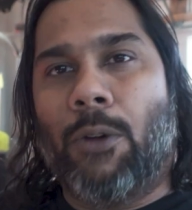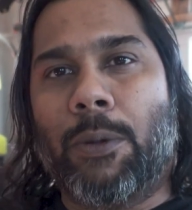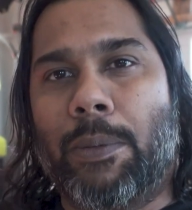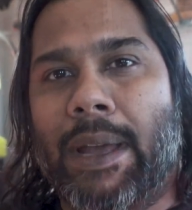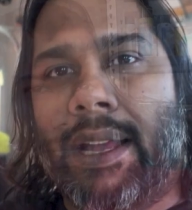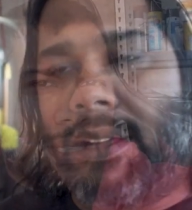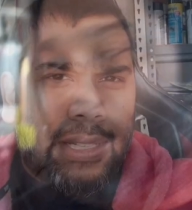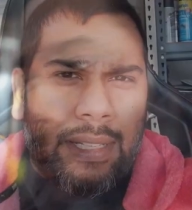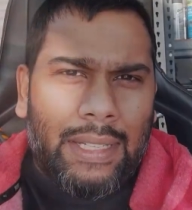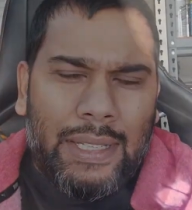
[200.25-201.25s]
and we'll be back.
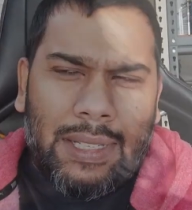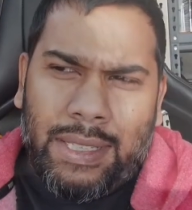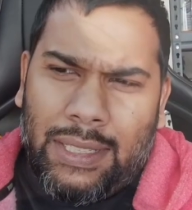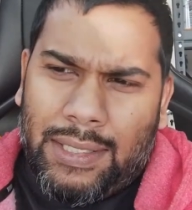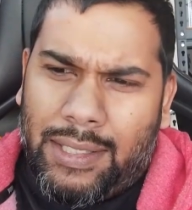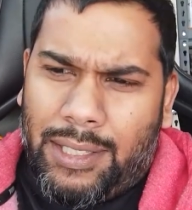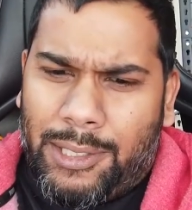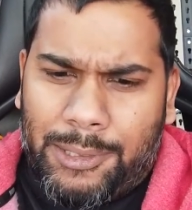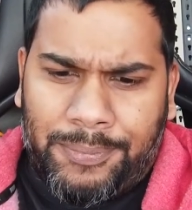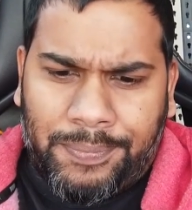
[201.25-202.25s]

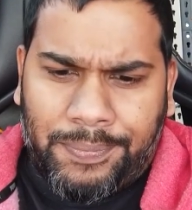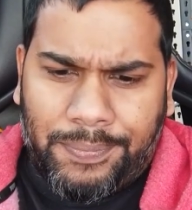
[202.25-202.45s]
So,